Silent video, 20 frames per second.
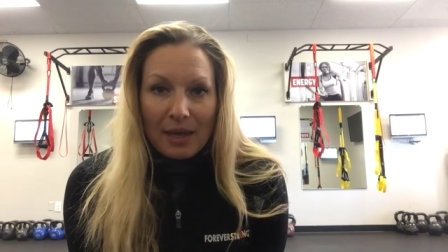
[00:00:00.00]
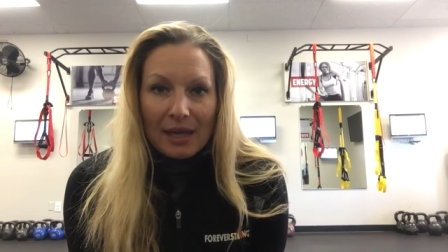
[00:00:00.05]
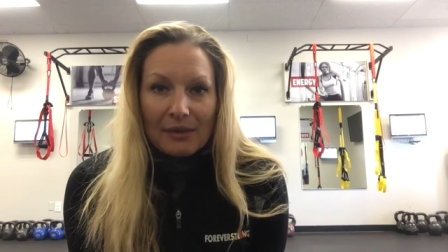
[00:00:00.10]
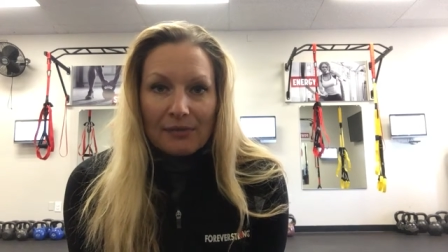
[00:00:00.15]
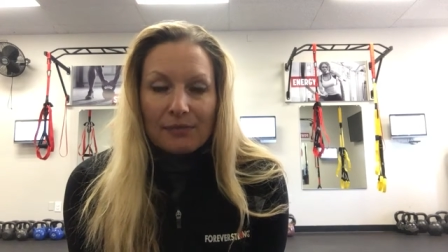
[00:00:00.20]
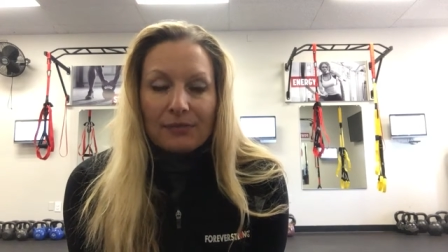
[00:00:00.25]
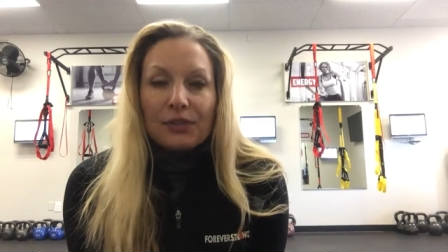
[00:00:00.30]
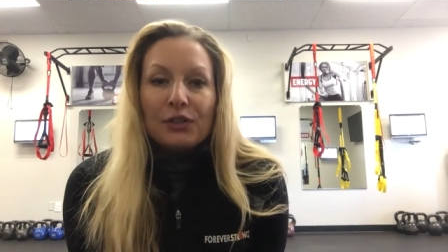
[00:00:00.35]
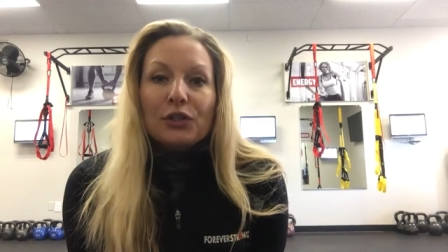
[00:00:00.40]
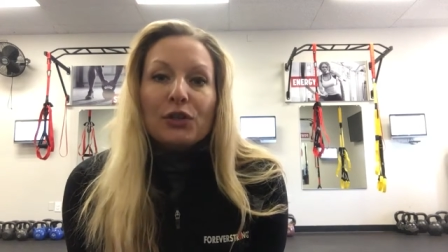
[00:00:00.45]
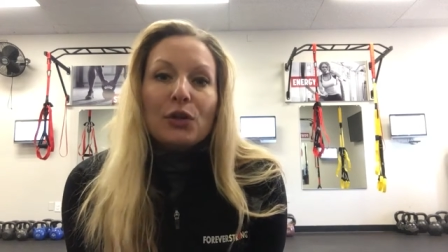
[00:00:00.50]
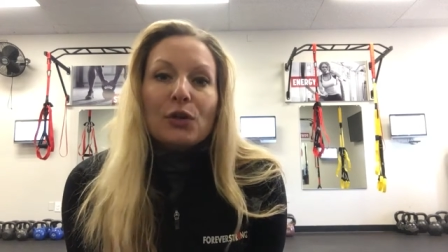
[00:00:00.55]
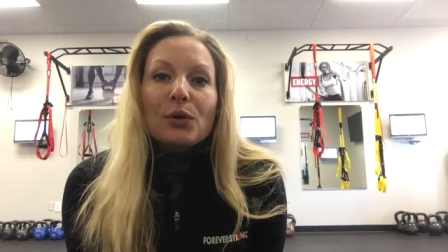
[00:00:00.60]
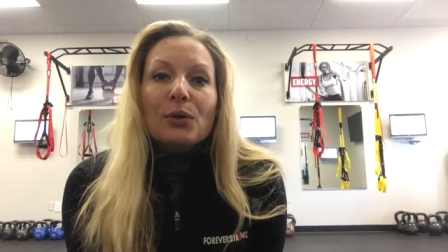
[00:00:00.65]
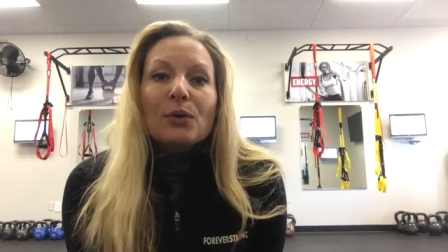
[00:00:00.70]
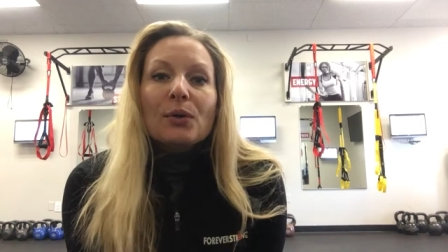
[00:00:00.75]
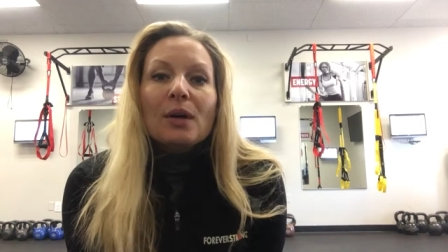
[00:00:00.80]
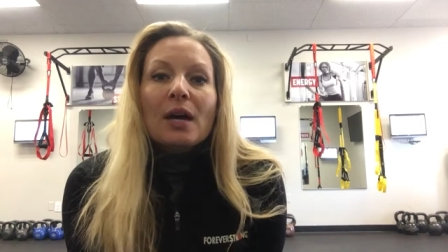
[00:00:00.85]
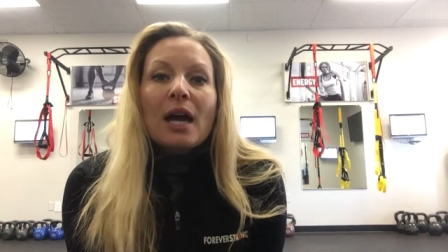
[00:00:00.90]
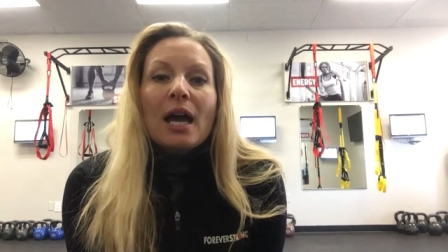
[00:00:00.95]
if
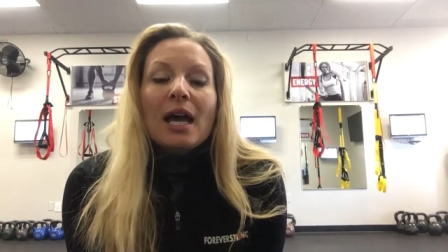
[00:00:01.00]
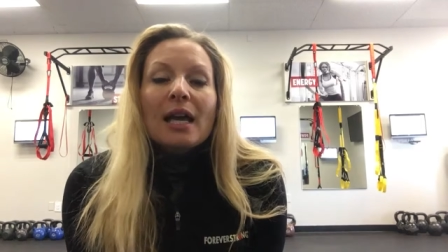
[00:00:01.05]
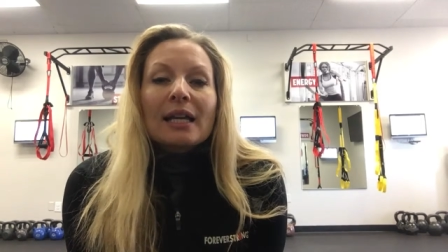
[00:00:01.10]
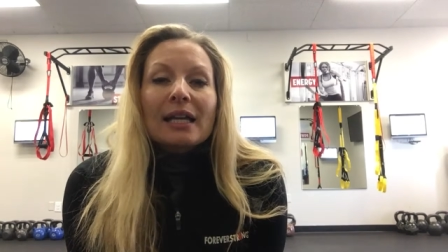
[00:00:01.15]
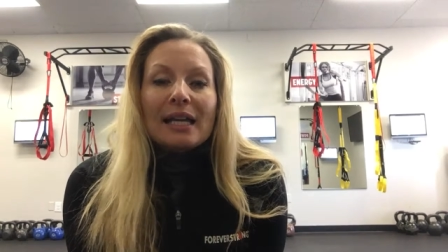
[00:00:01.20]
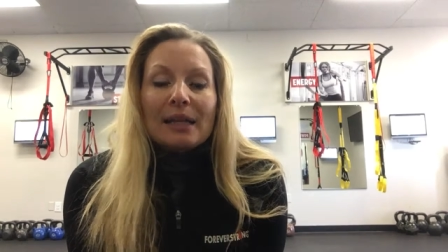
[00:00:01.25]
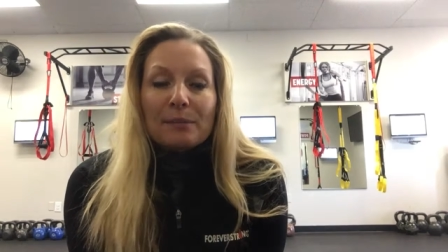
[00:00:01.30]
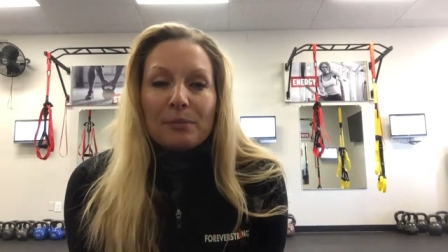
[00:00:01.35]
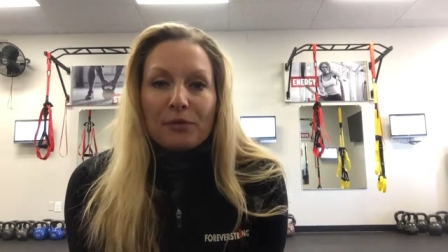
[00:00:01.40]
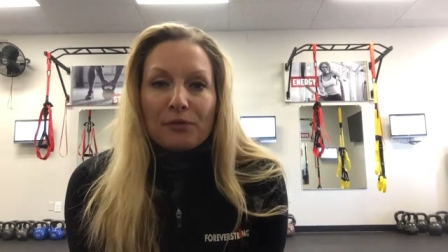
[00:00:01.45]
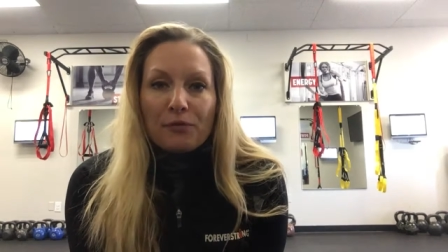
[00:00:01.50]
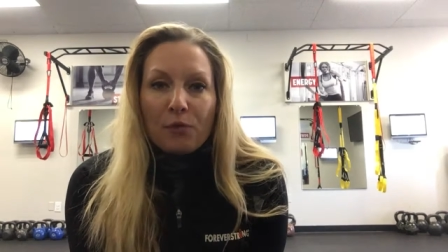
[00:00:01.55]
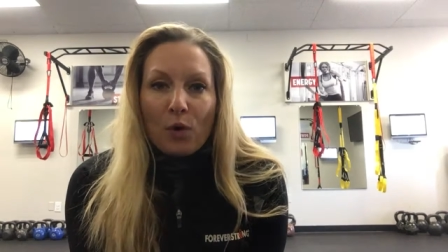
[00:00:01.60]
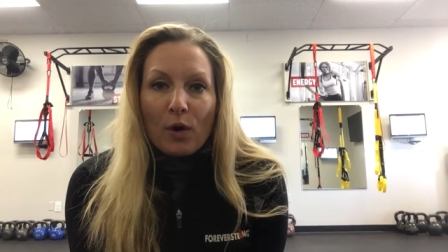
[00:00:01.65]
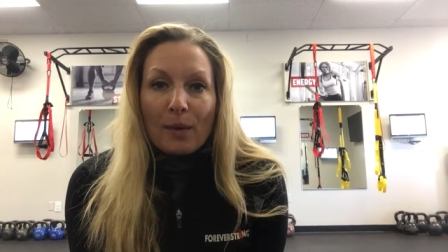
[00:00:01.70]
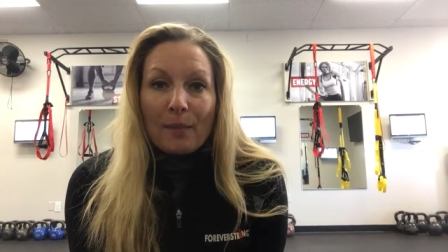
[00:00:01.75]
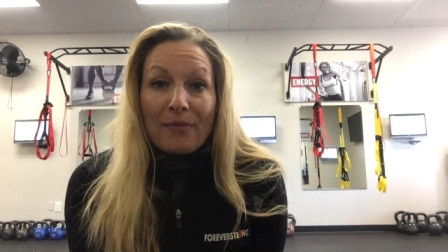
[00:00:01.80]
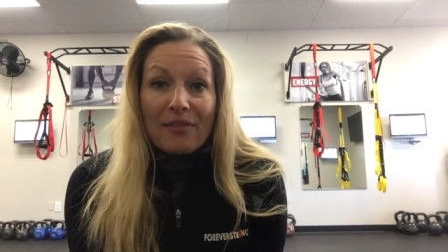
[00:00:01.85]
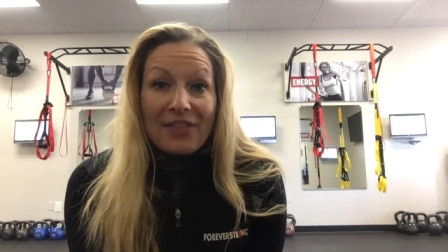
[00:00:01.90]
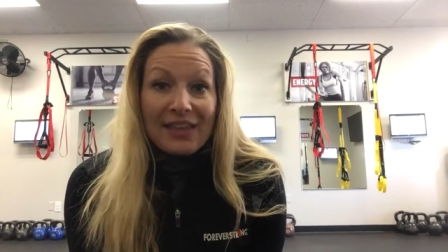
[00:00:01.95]
you can
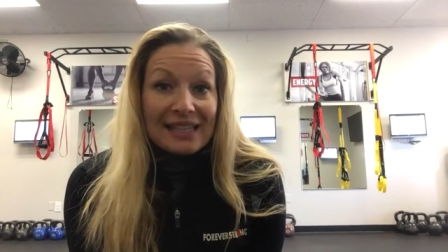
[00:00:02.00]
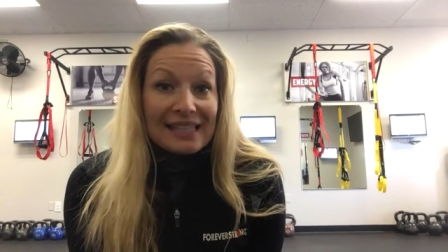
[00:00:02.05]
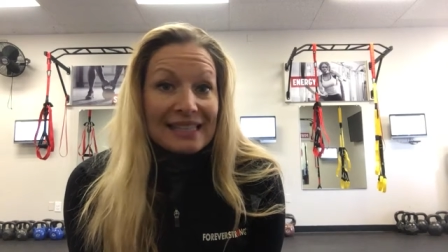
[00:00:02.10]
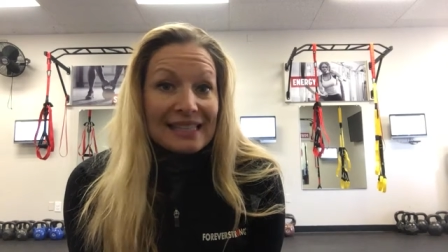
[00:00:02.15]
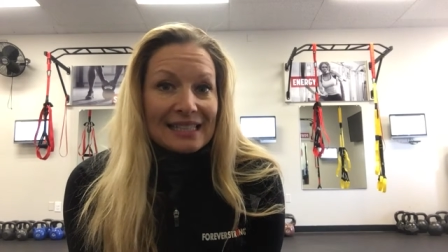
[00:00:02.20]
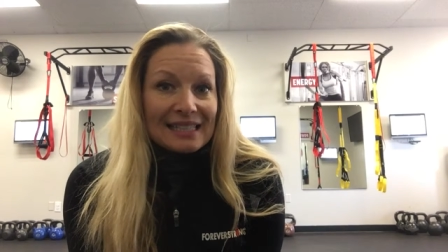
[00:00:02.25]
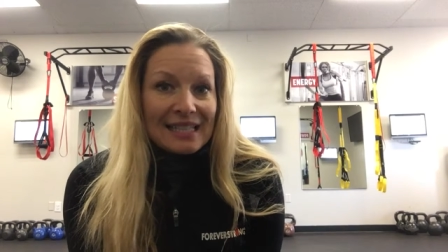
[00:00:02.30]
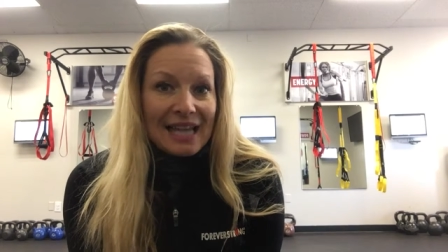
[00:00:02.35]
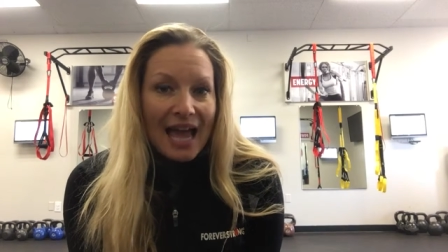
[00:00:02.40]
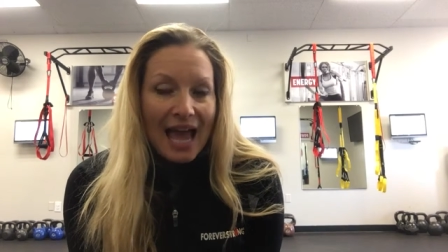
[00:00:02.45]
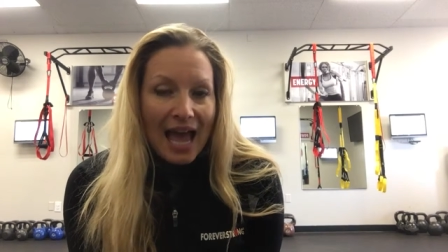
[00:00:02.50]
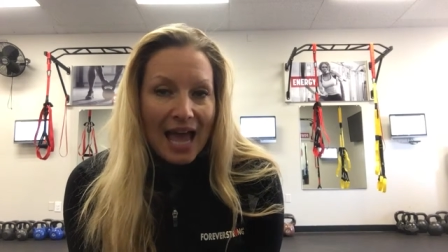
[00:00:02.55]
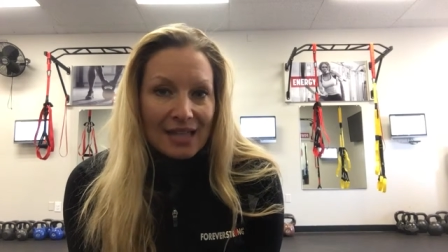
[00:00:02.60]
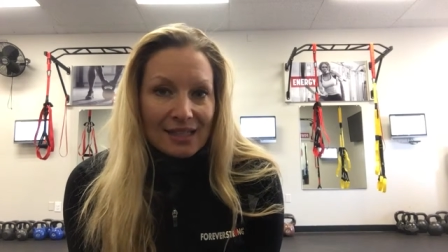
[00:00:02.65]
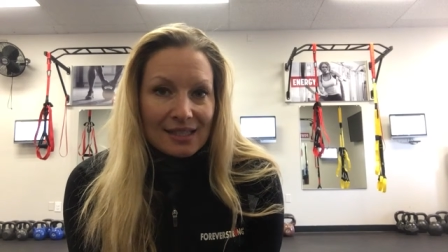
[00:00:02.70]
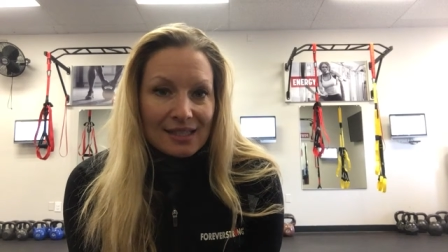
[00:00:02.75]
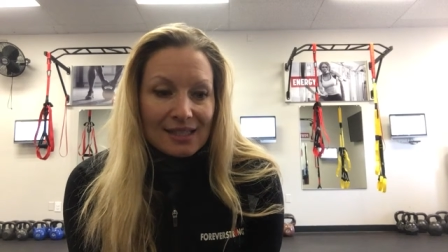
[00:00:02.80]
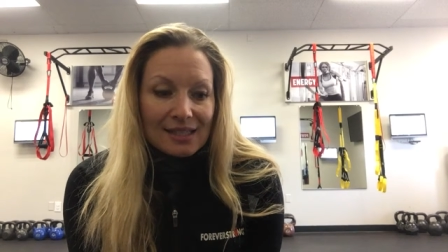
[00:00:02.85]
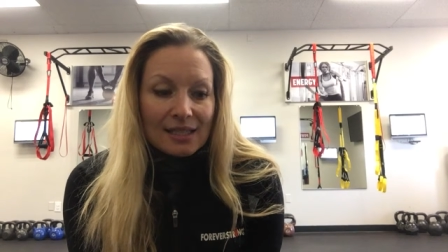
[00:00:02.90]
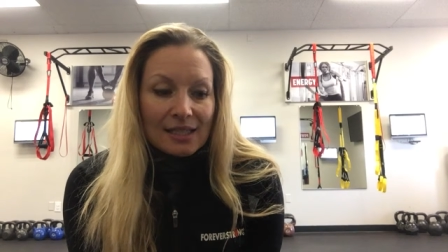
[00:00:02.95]
perform this
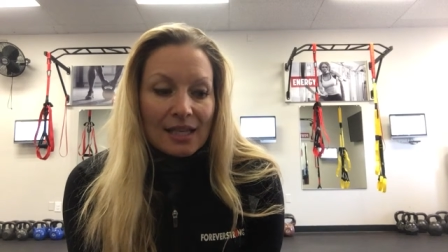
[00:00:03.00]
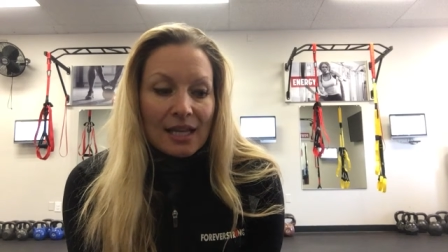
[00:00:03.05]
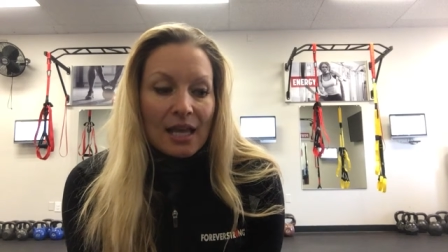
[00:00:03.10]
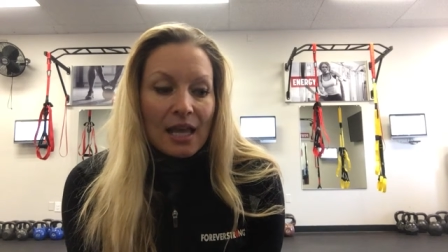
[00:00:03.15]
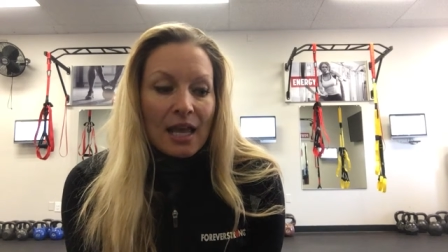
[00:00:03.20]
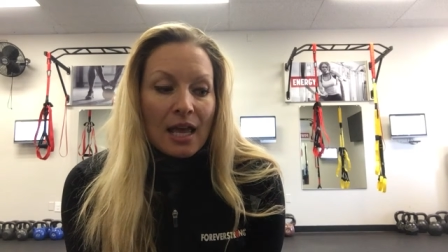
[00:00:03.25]
test